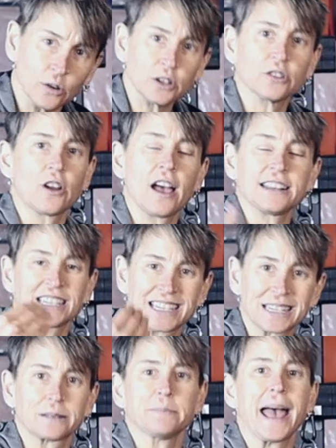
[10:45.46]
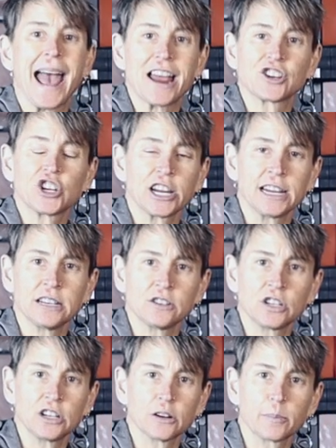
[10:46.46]
know, you're not smashing
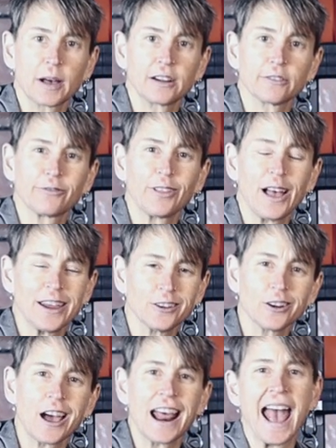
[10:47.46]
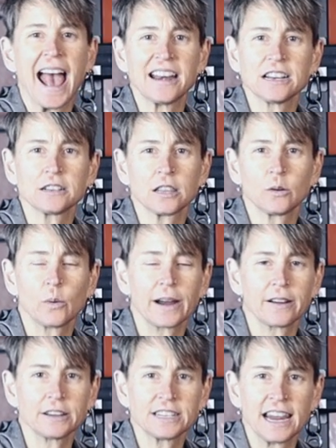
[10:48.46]
into your butterfly, you're not adding to the
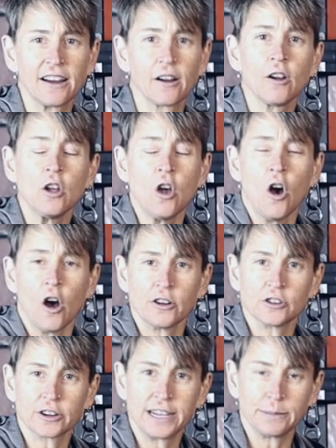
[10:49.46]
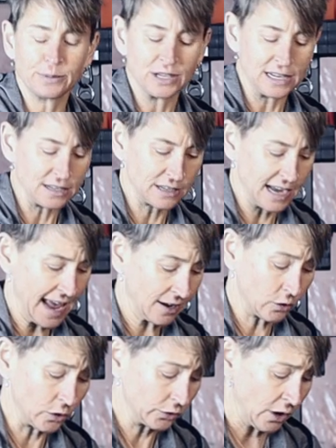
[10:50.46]
wear and tear on your hips, knees, and
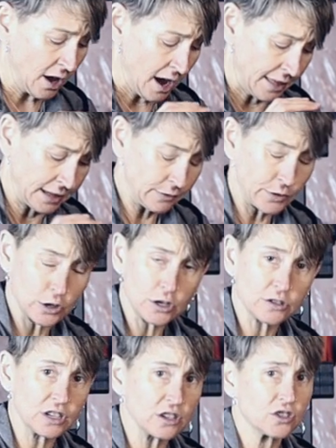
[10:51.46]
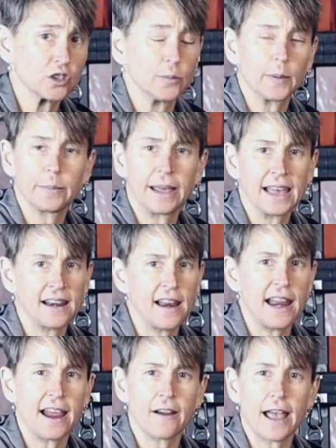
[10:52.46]
ankles. I think if you're using a super band
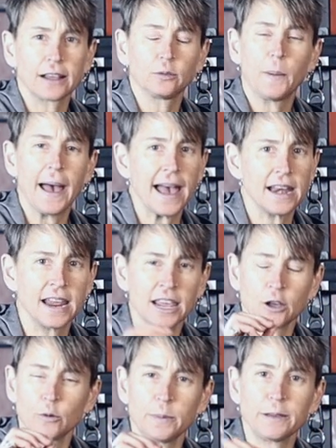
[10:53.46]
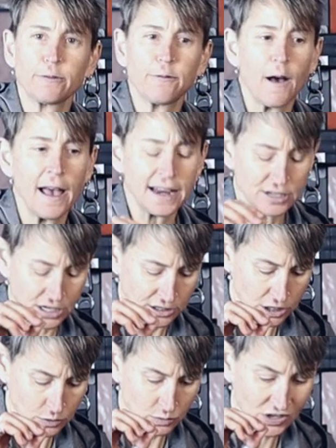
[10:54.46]
and air X pad, it would be fine to
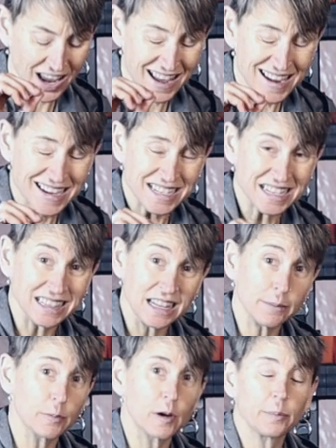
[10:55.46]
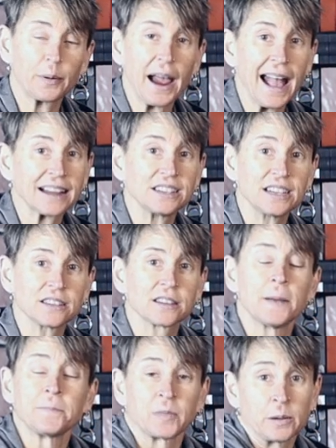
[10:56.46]
use deliberate
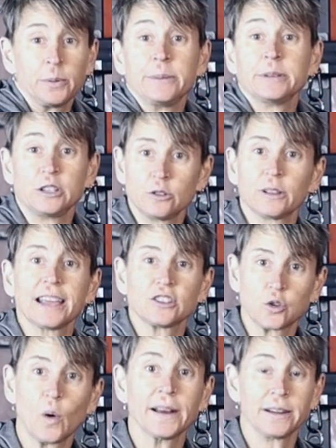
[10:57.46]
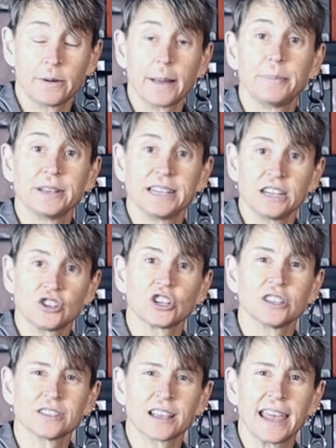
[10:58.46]
practice. Maybe do like 20
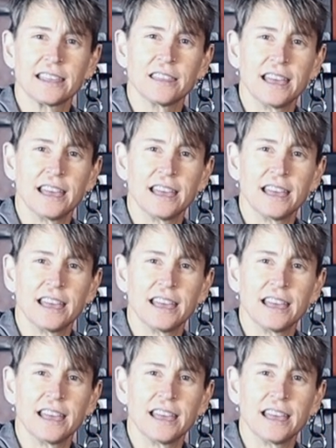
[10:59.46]
repetitions like